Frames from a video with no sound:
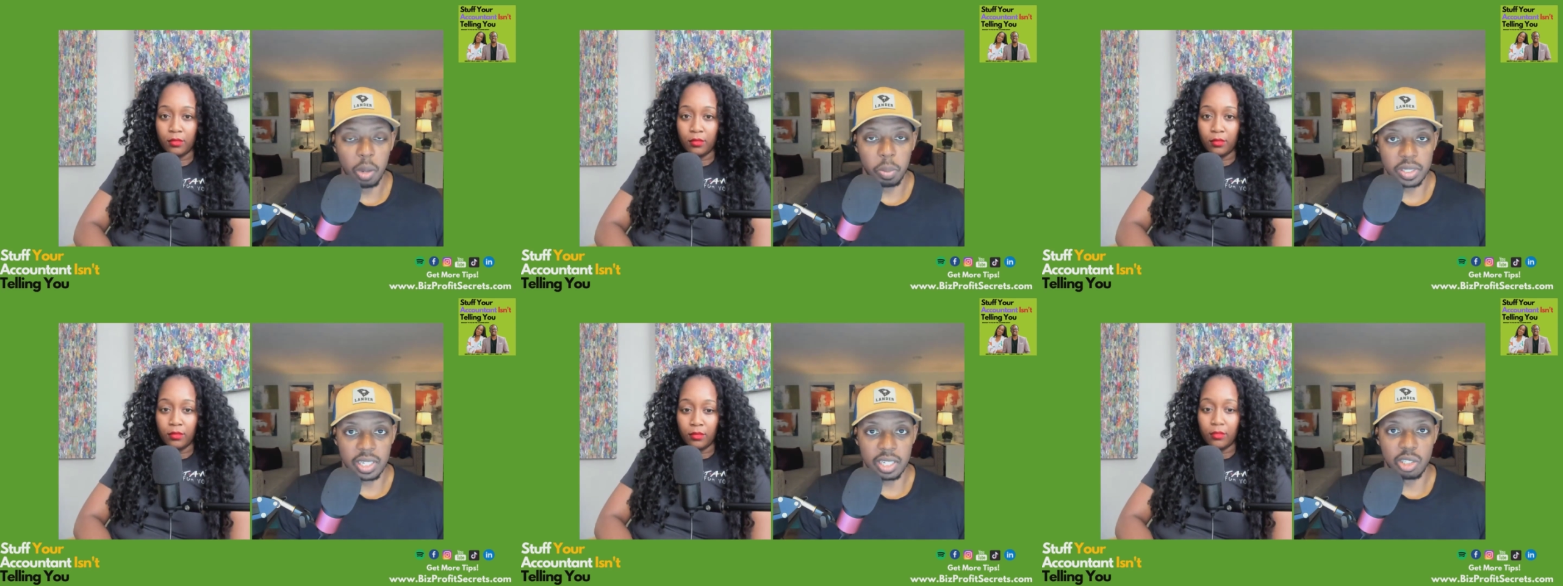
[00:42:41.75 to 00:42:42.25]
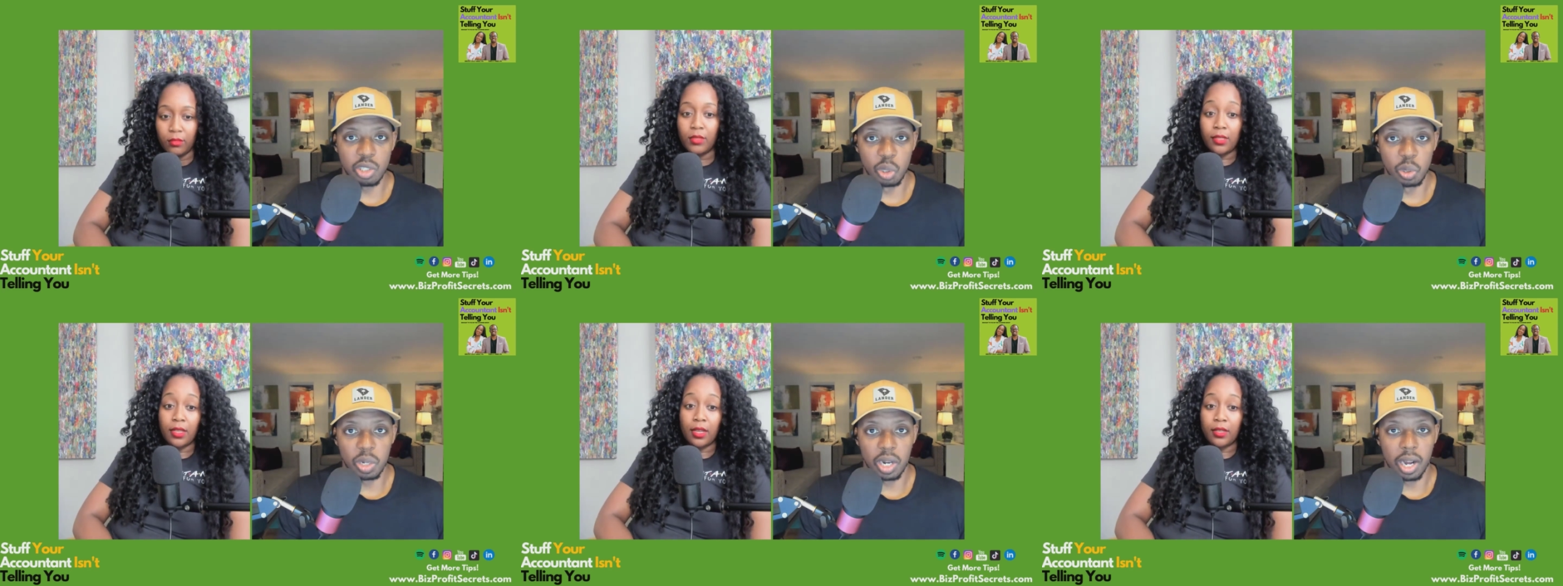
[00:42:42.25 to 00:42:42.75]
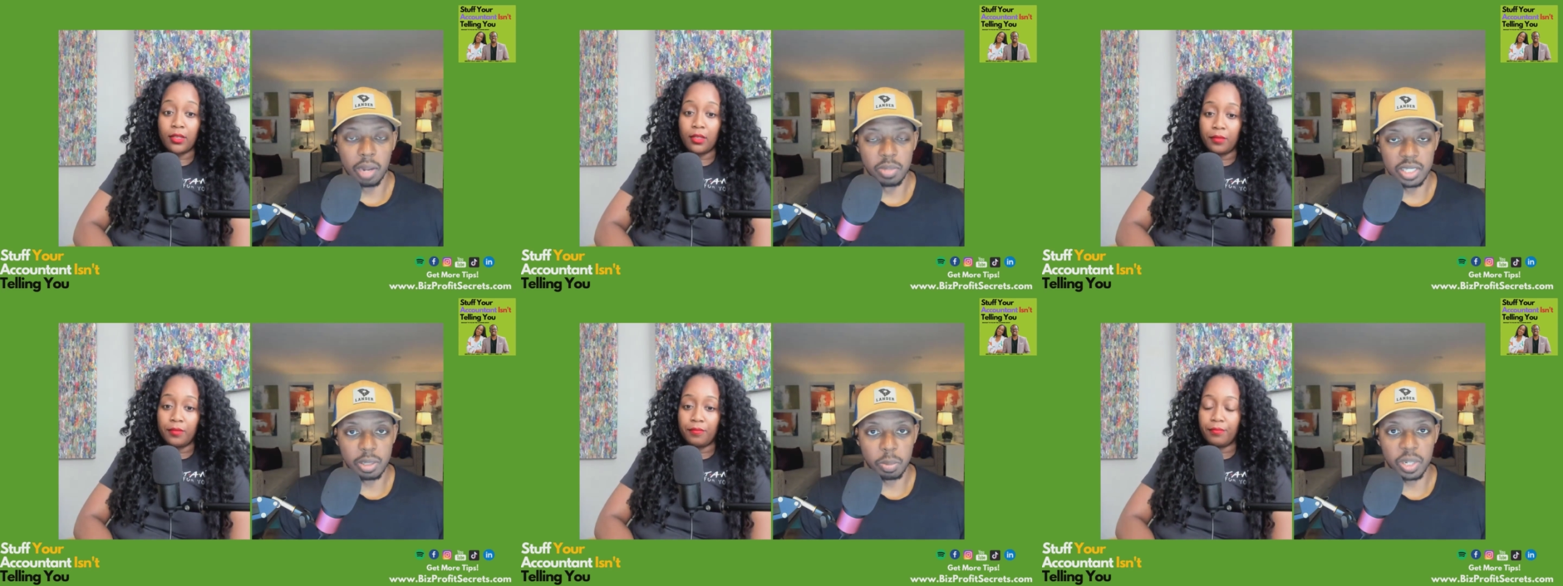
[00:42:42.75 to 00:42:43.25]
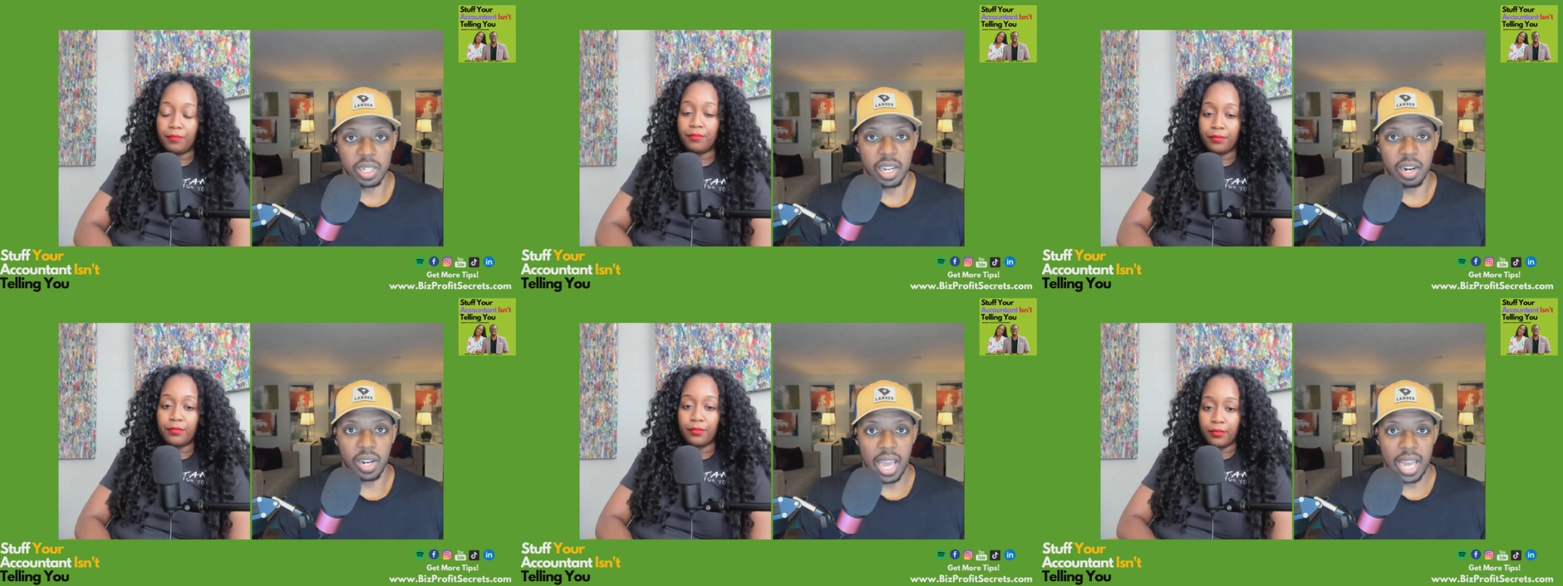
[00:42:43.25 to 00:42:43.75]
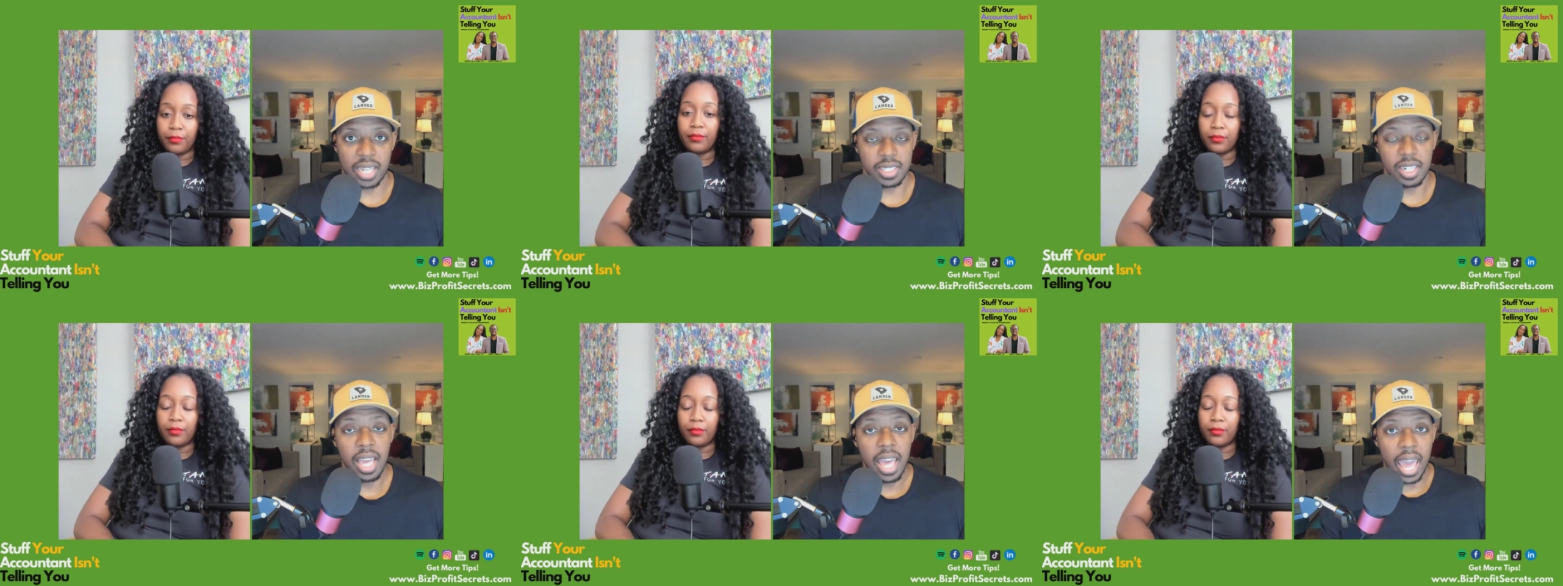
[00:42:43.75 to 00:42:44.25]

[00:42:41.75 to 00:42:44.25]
Speaker 1: potential um, exactly. um, disciplinary action.